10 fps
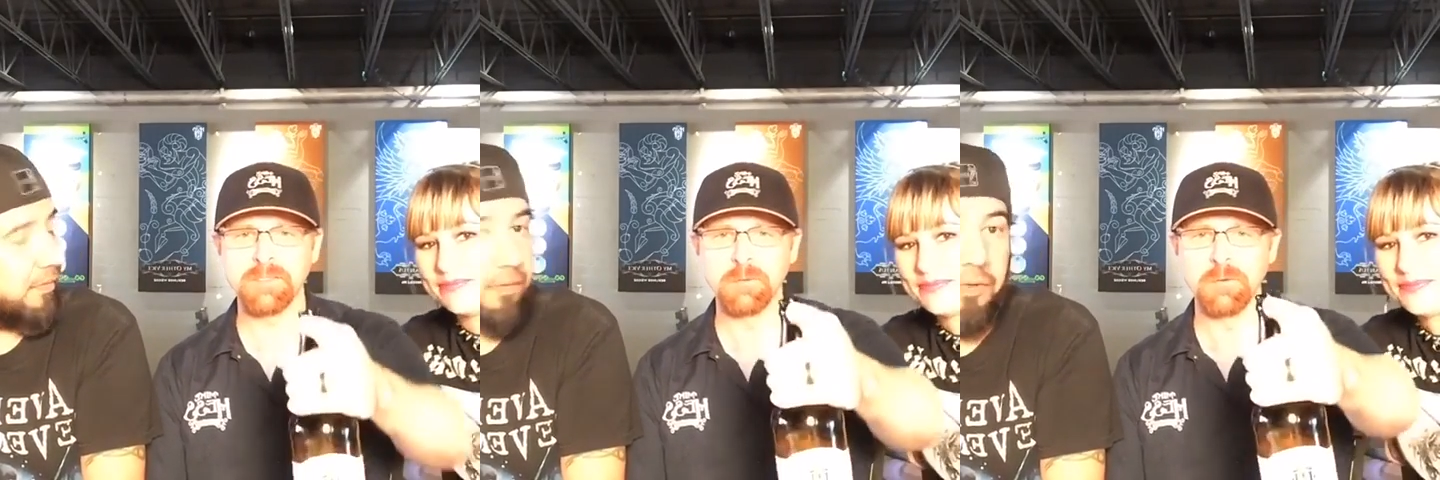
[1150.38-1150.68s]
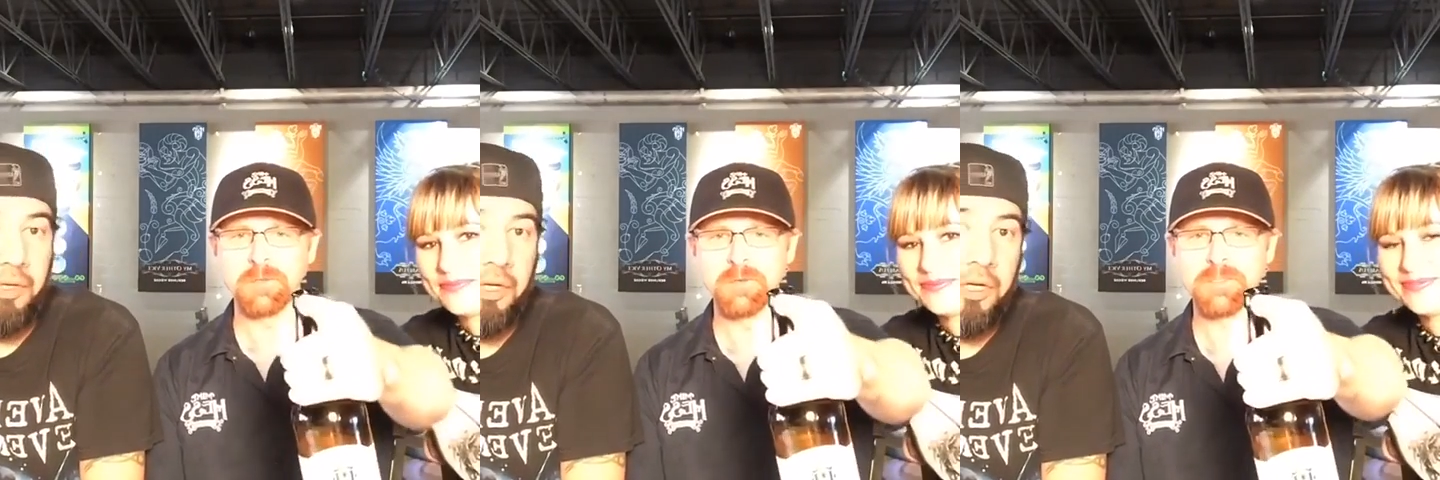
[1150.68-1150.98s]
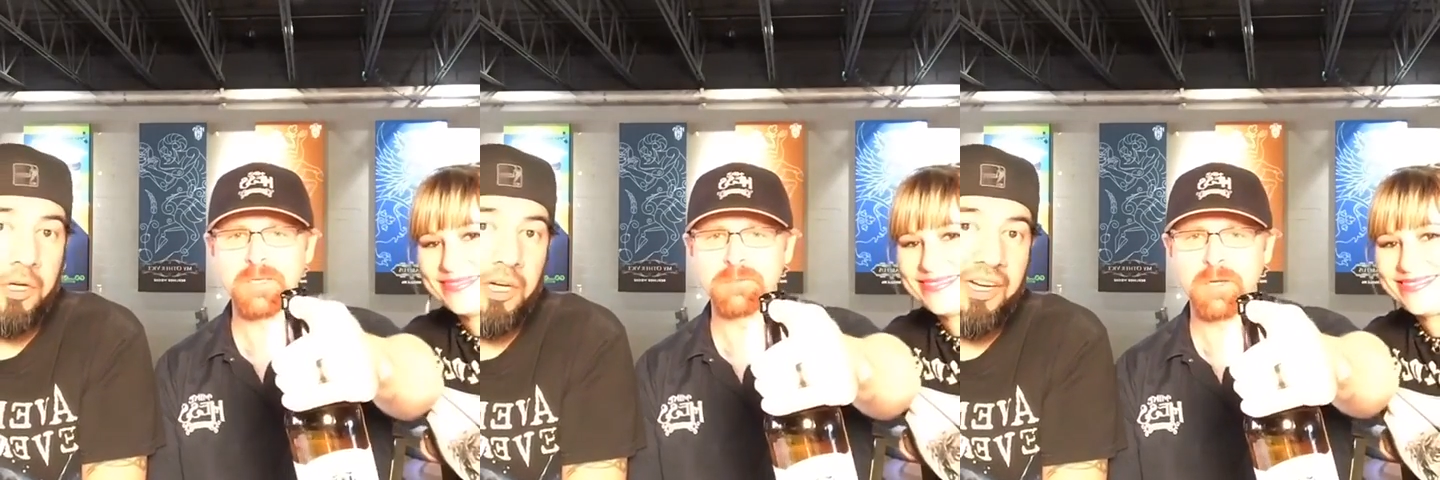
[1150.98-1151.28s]
used to work with those
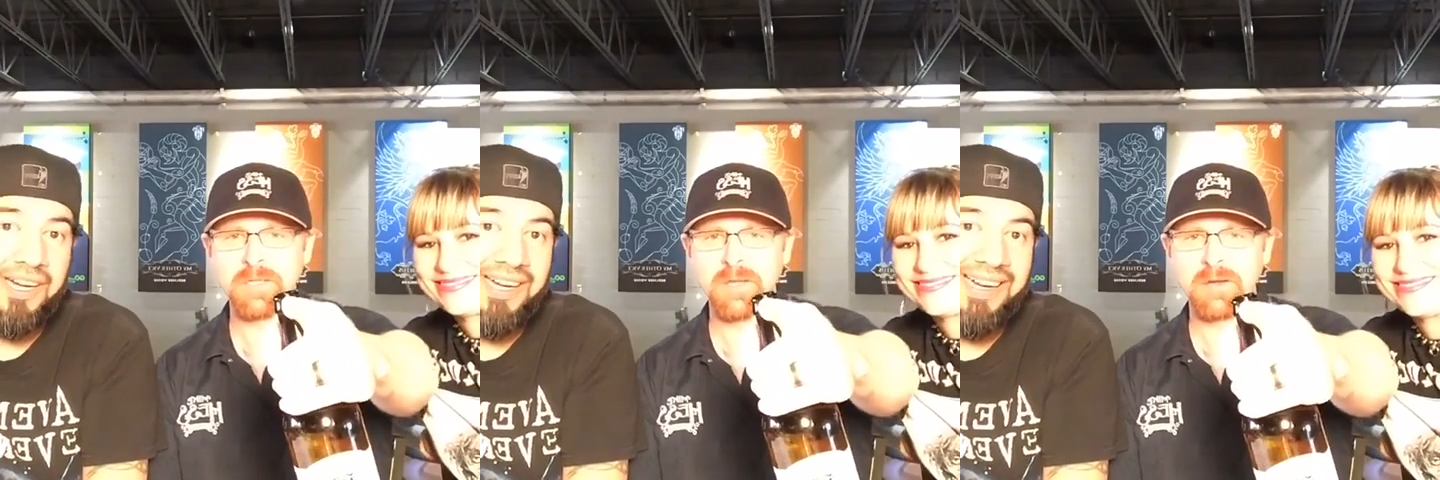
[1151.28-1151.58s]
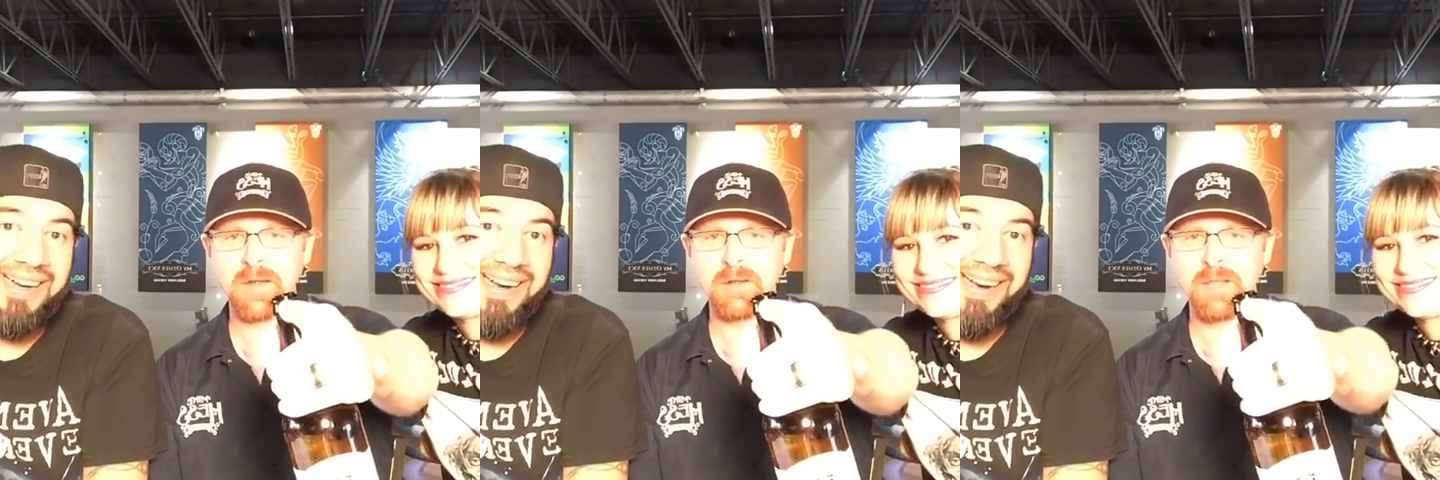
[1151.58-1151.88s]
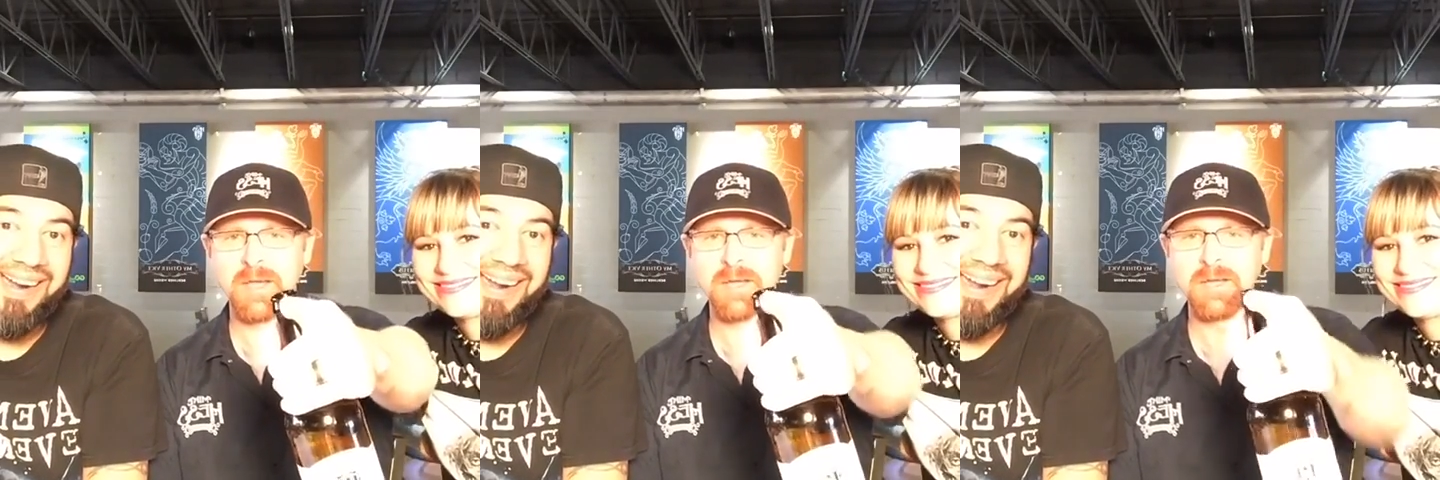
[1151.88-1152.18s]
kids right there,
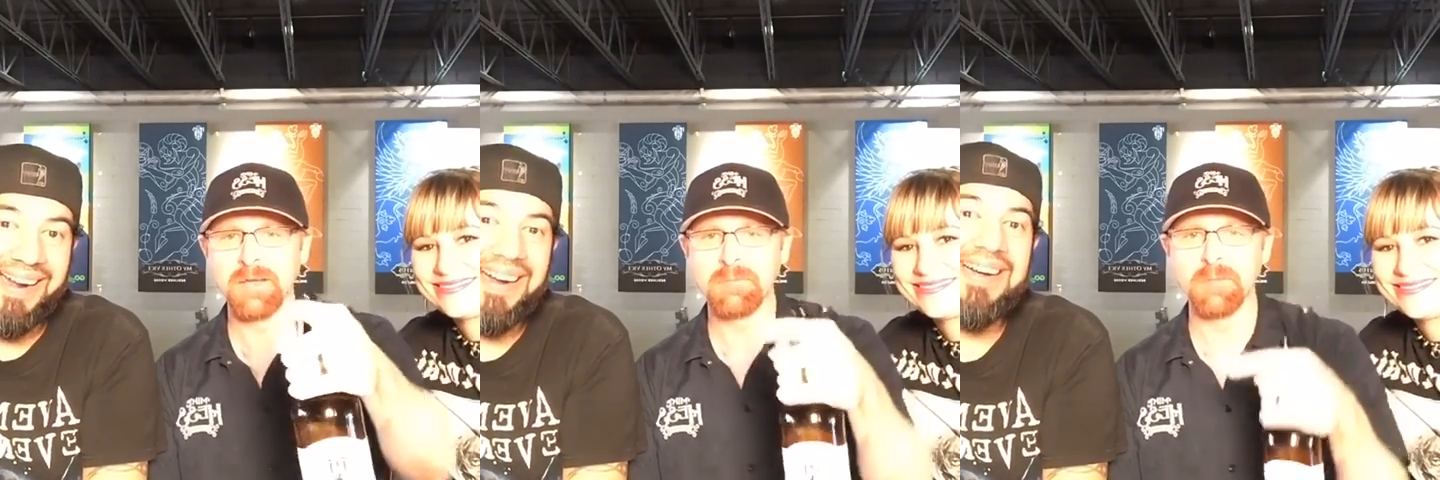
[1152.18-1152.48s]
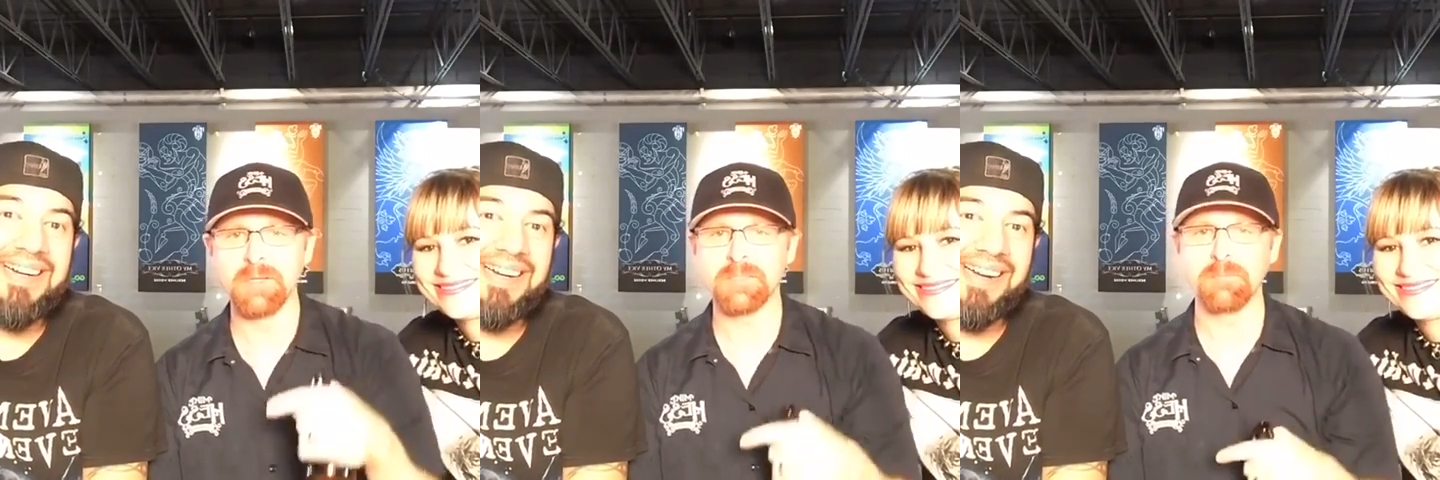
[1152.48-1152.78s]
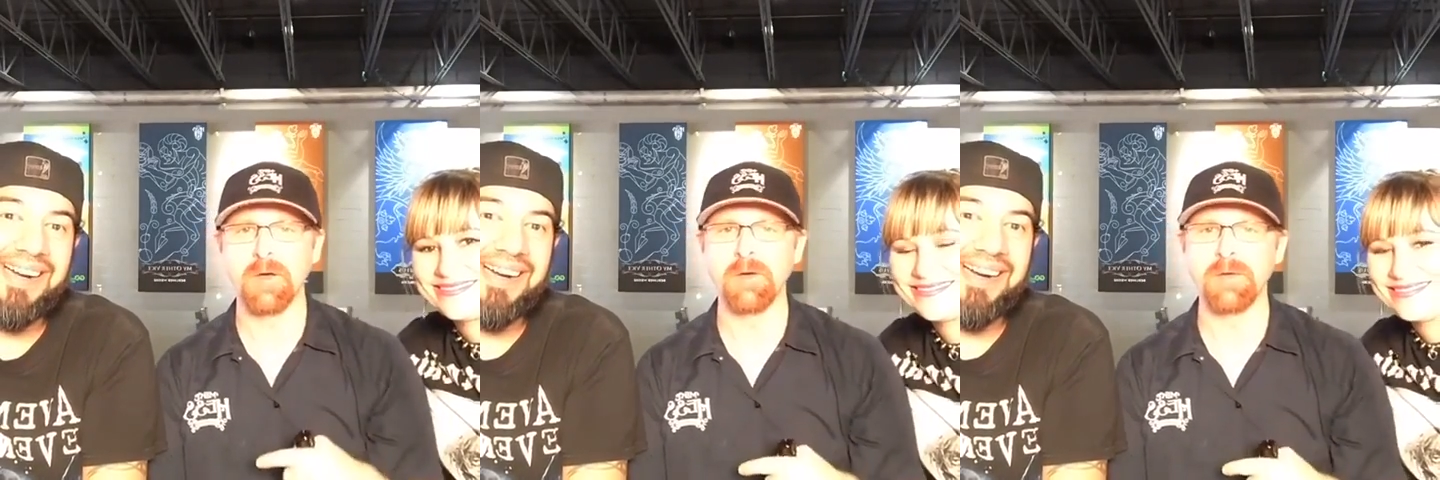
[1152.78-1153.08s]
Carolina, Melissa
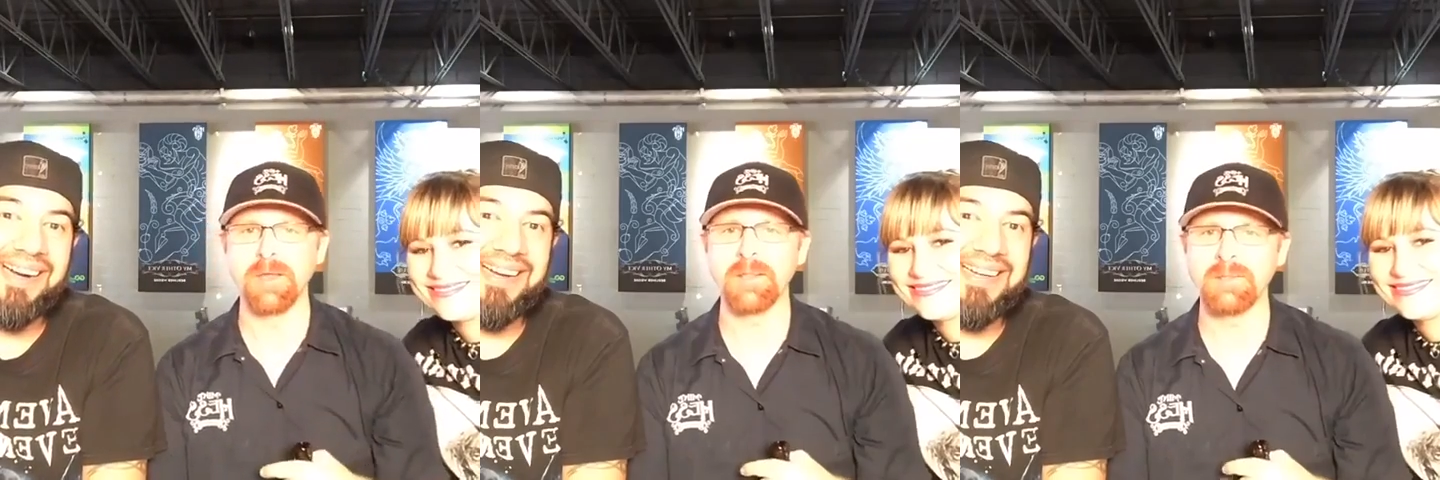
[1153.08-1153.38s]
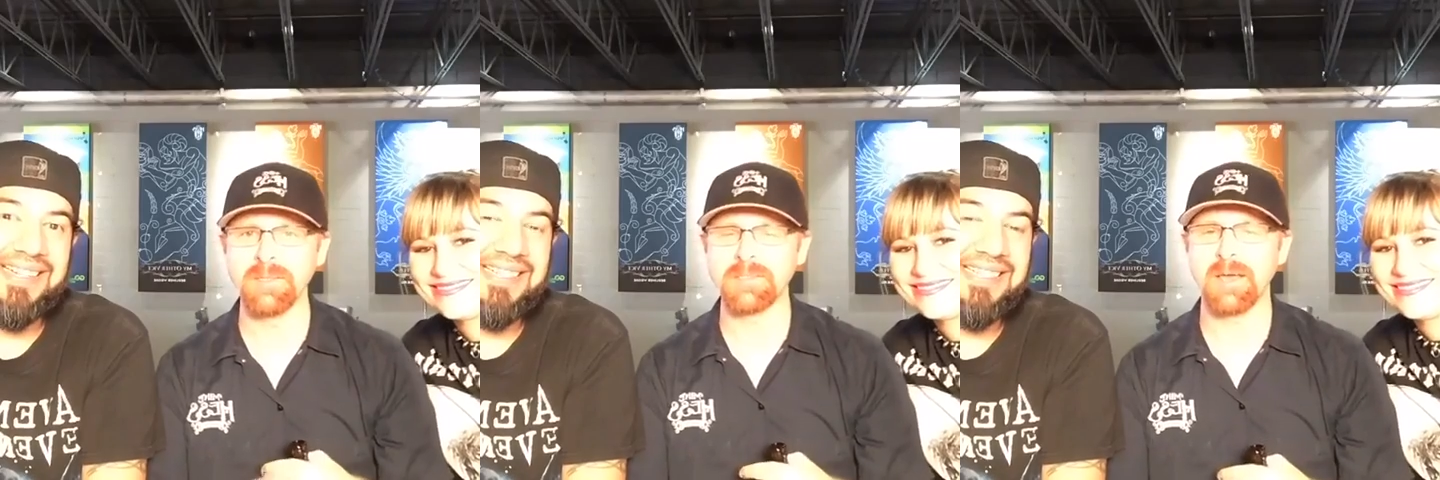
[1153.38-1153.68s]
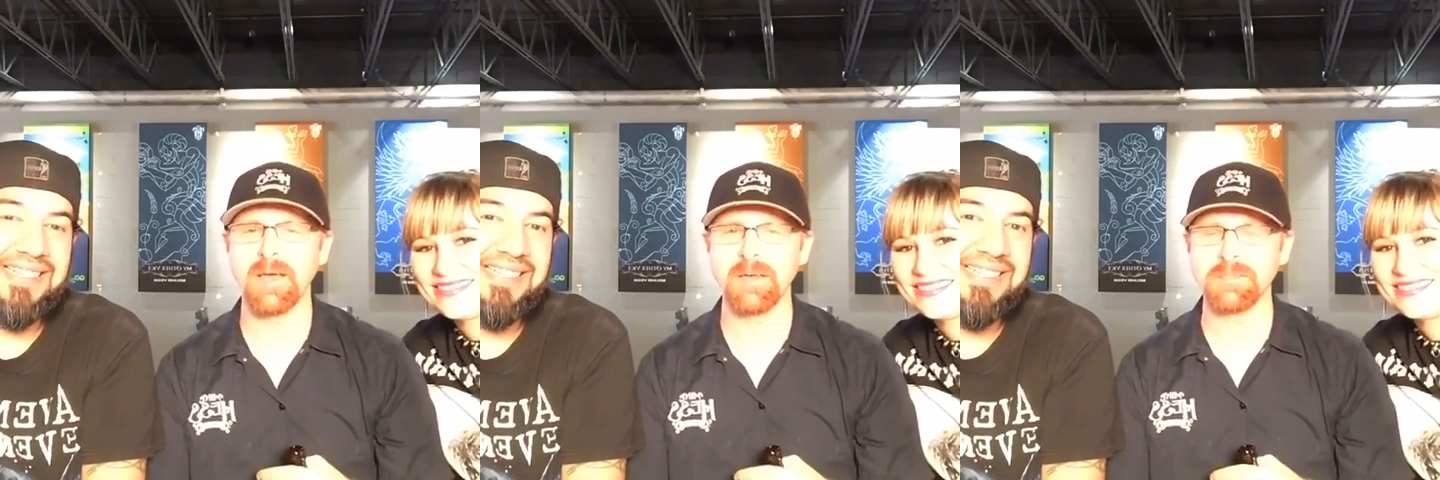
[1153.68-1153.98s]
Mullen, these
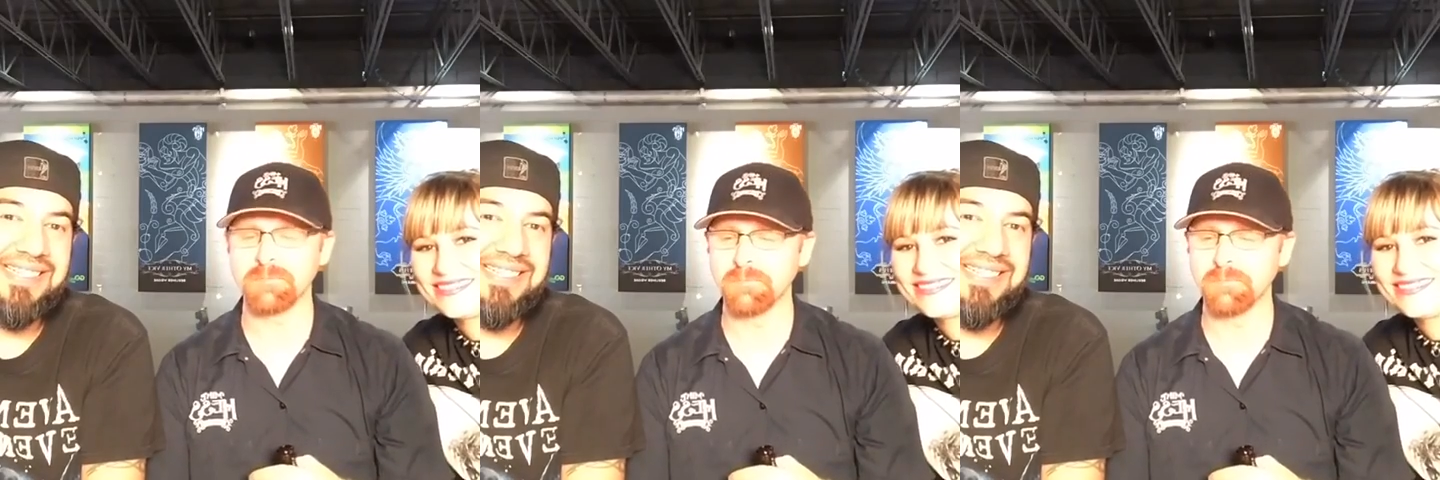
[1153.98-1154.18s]
guys.